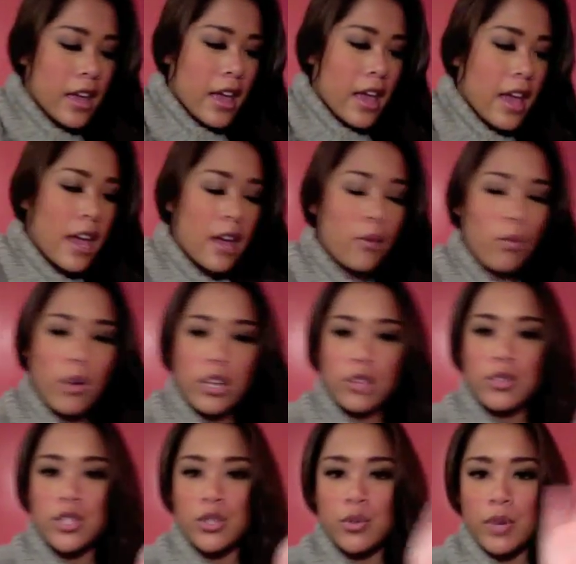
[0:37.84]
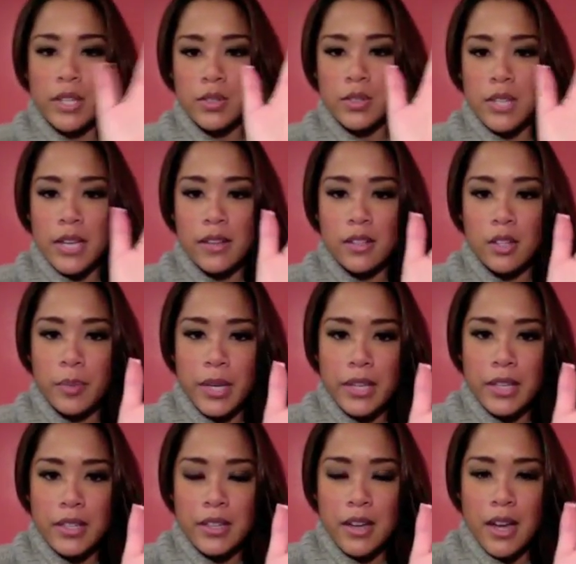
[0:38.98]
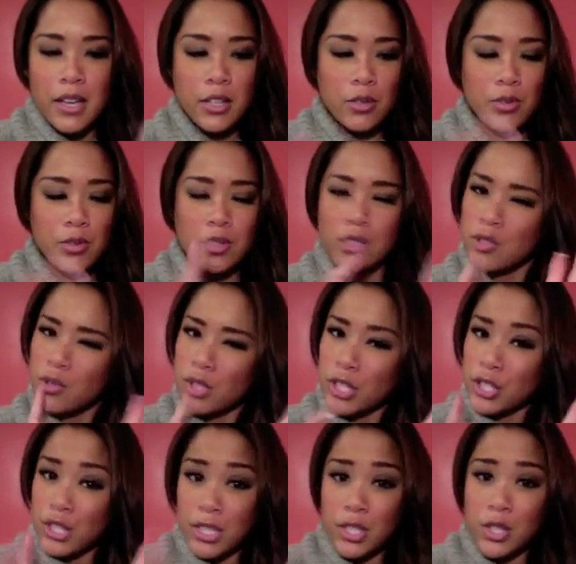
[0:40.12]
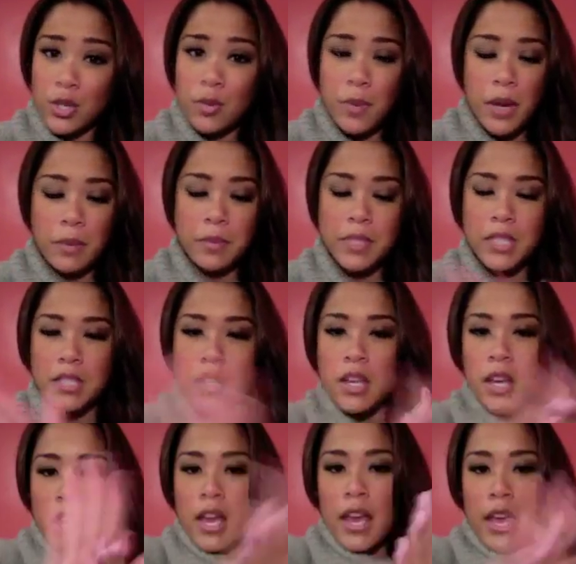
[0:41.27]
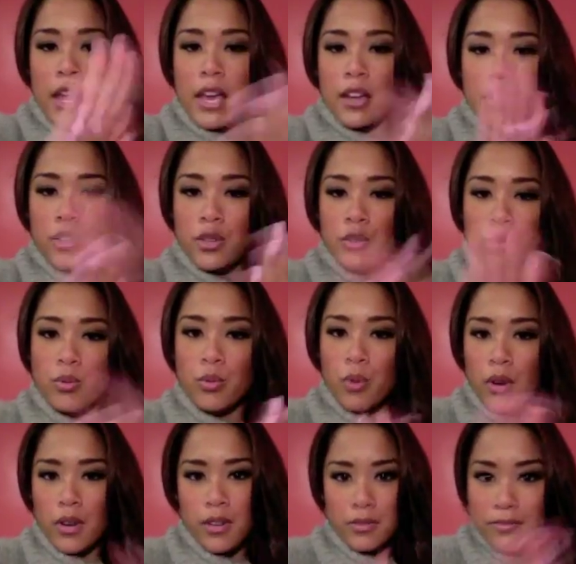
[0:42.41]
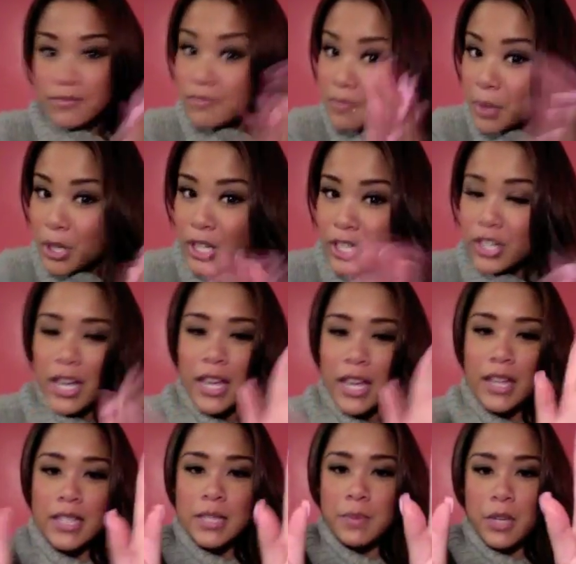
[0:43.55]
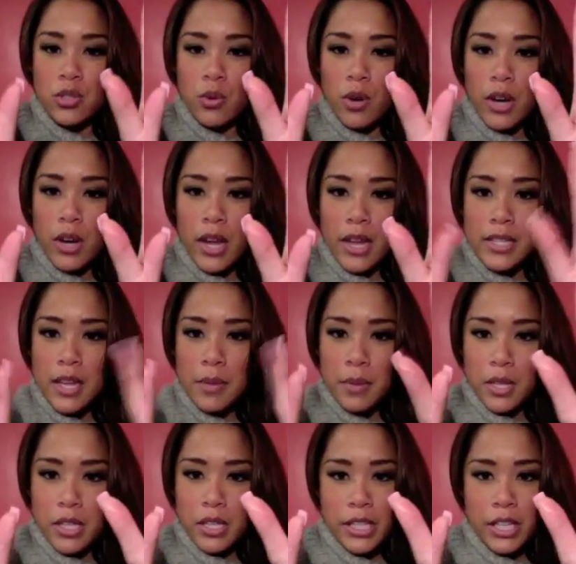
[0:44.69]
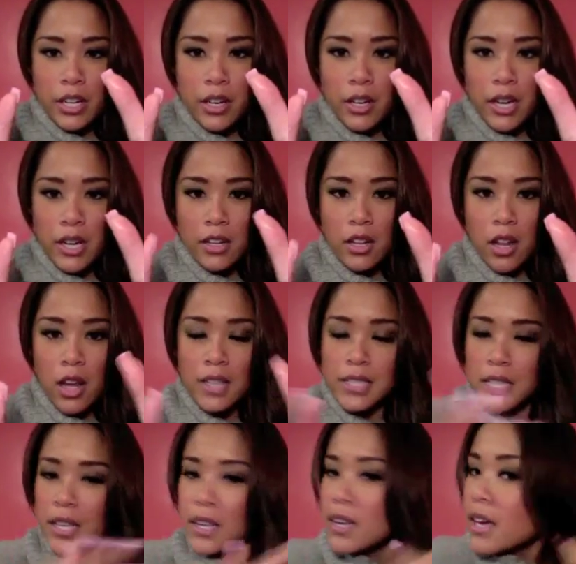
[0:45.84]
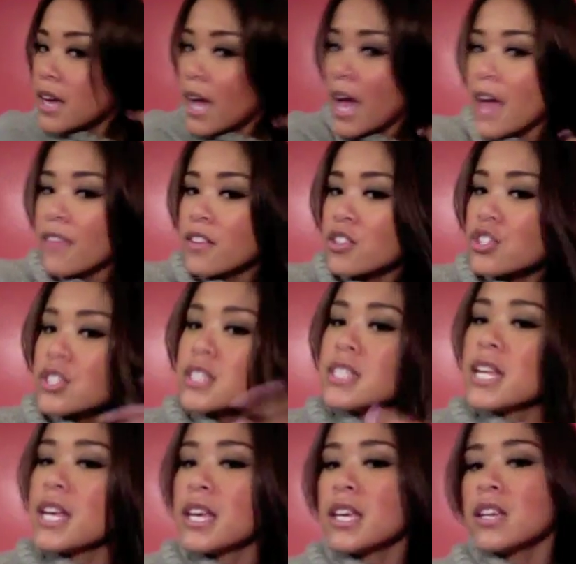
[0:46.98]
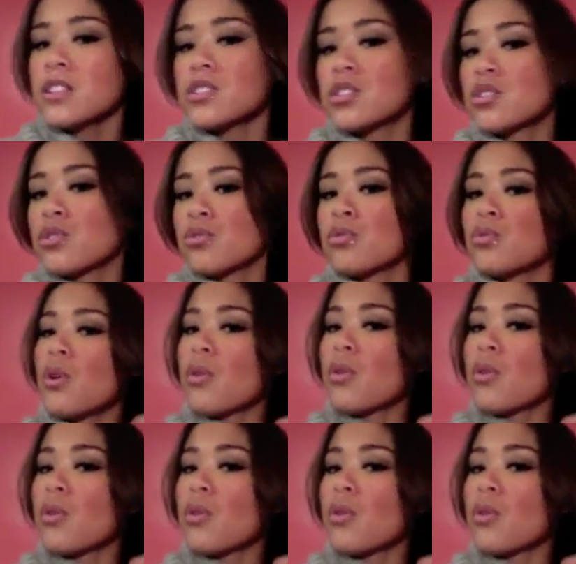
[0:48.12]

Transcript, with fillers: And what you do is you take a little bit. I use usually just two pumps and you put it in your hands, make sure it ends up clear and glossy. And then just take it to